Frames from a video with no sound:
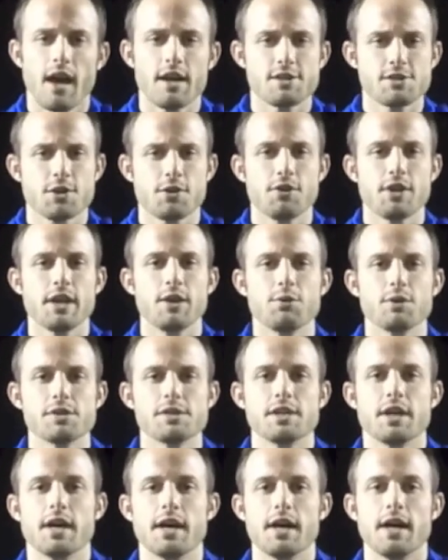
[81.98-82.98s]
Certainly it
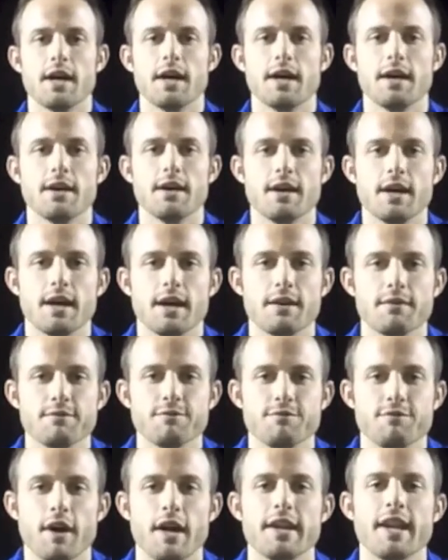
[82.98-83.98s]
was a
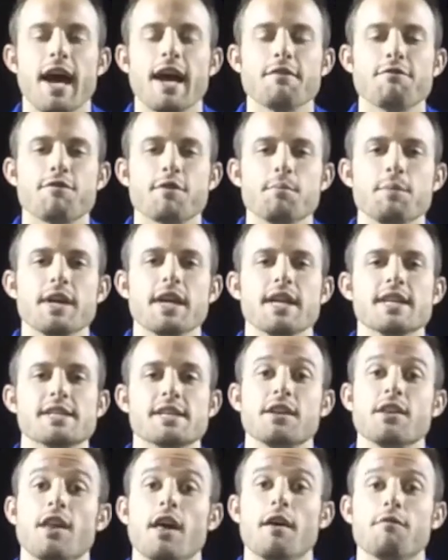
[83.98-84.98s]
fun night for me as
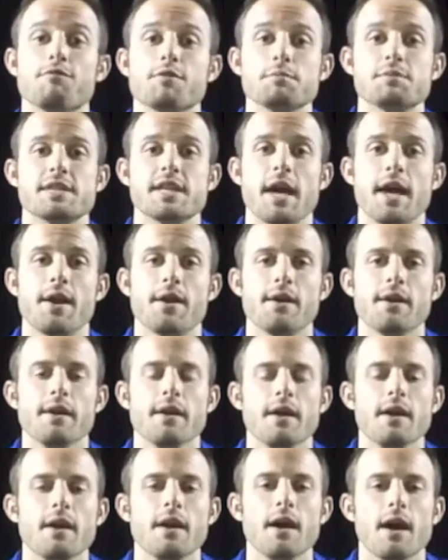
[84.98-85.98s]
an alum from center,
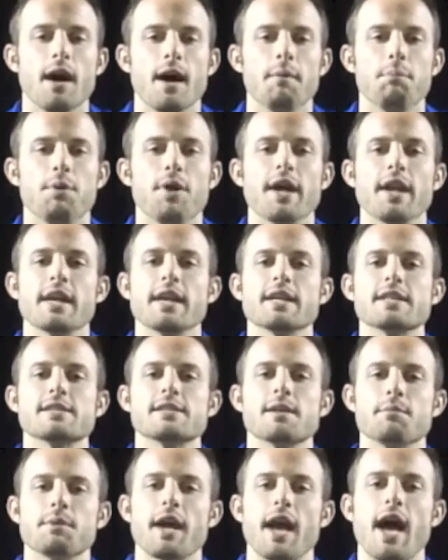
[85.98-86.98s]
playing against
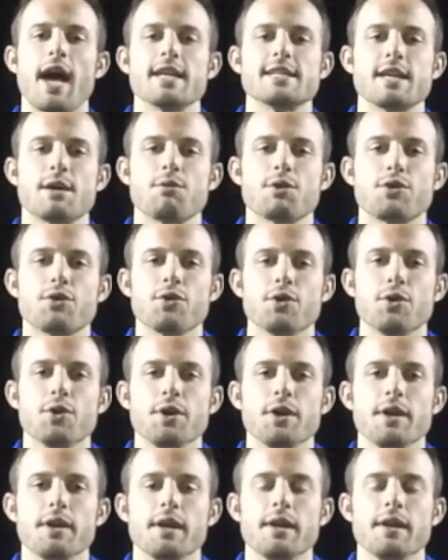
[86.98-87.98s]
some guys I
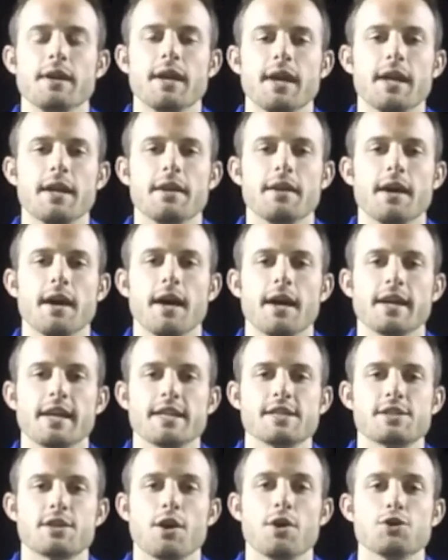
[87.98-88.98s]
recruited and
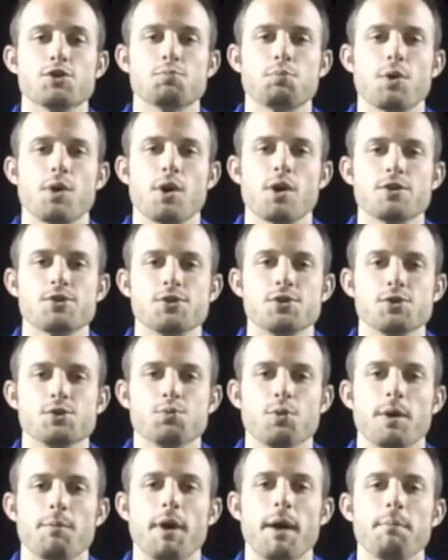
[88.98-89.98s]
against Coach Birch, who's
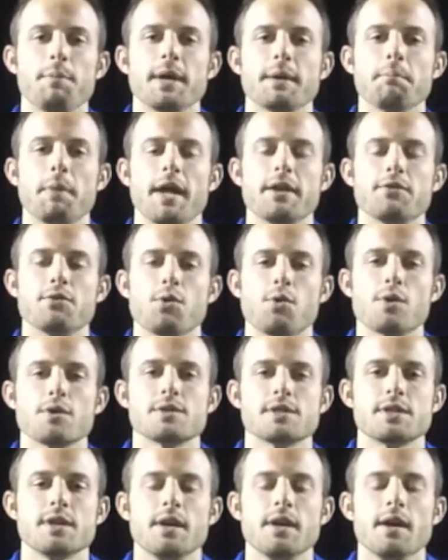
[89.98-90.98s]
one of my big
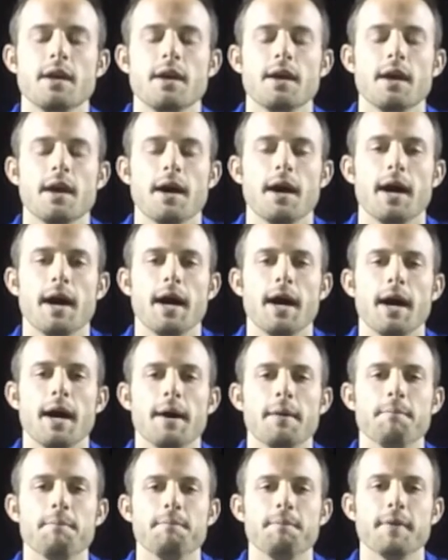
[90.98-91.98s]
mentors.
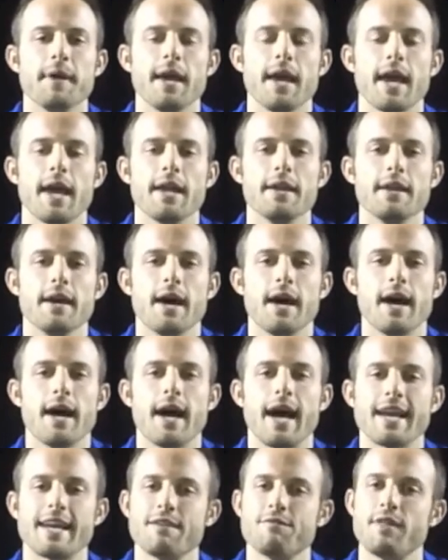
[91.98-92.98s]

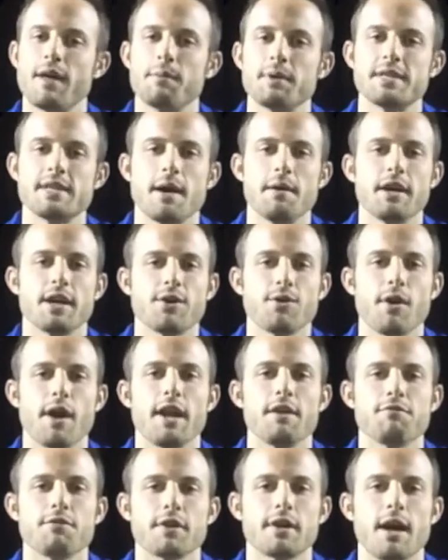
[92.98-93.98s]
I give them a ton of
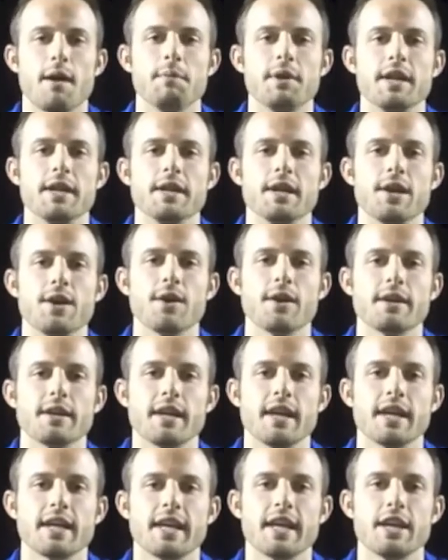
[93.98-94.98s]
credit for coming in here
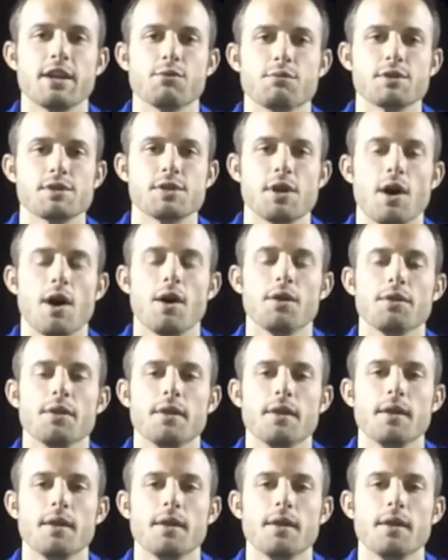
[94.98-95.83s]
and getting a result.